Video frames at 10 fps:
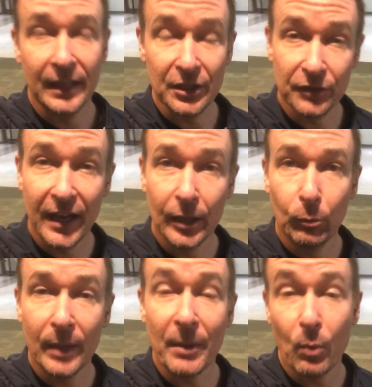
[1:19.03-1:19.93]
And it's
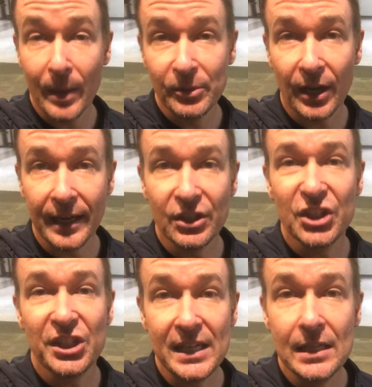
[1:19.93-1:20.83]
available at my website,
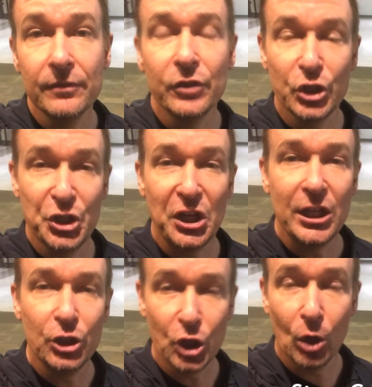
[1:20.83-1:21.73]

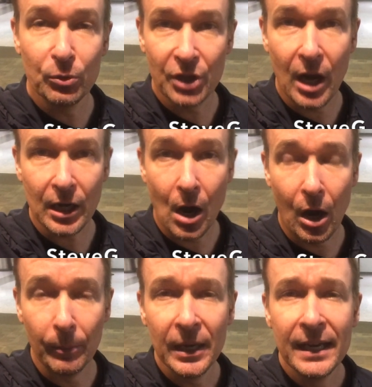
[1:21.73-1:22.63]

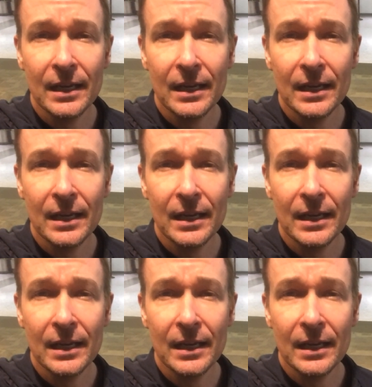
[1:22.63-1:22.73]
stevegjones.com.